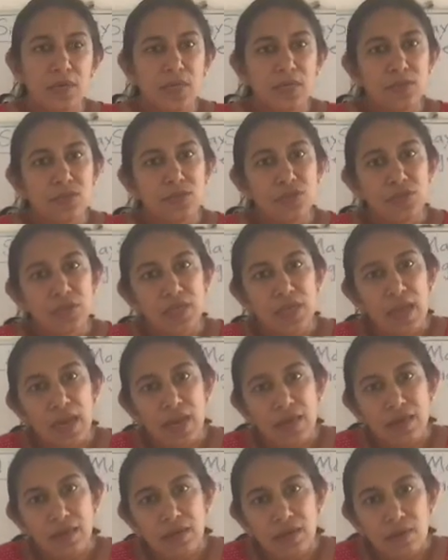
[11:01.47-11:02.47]
So she had
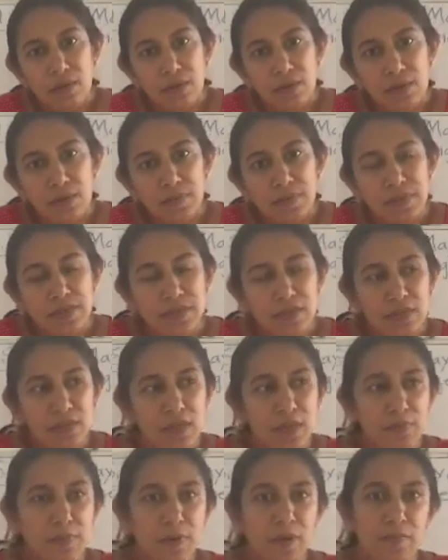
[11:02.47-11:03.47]
her own personal
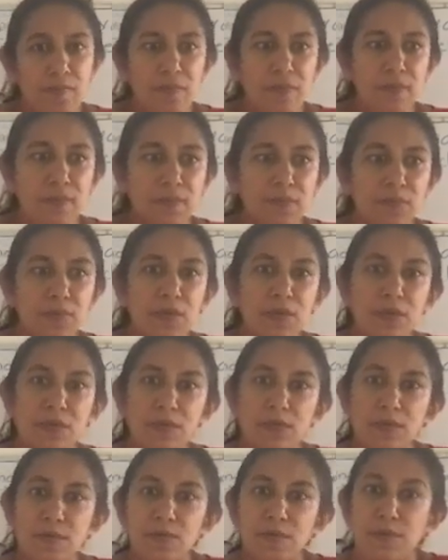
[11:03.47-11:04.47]
problems because
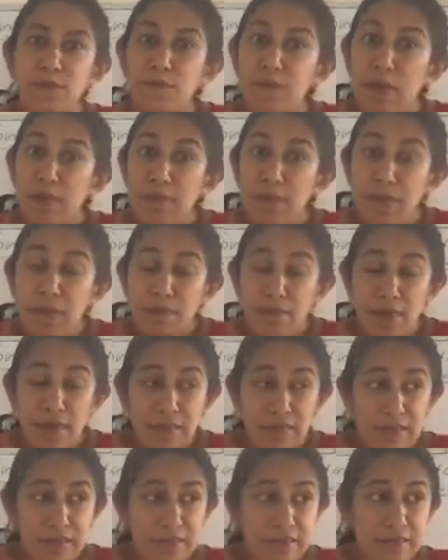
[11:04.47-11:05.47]
of the family
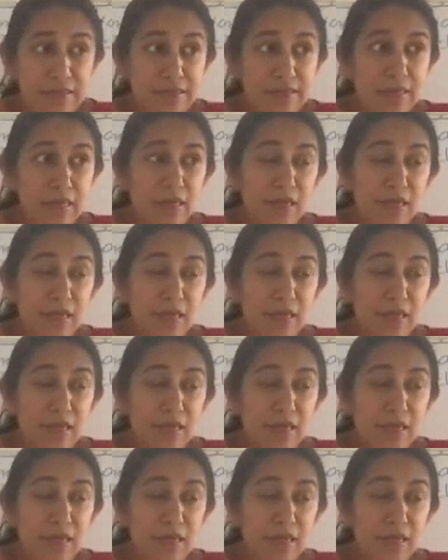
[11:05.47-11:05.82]
matters.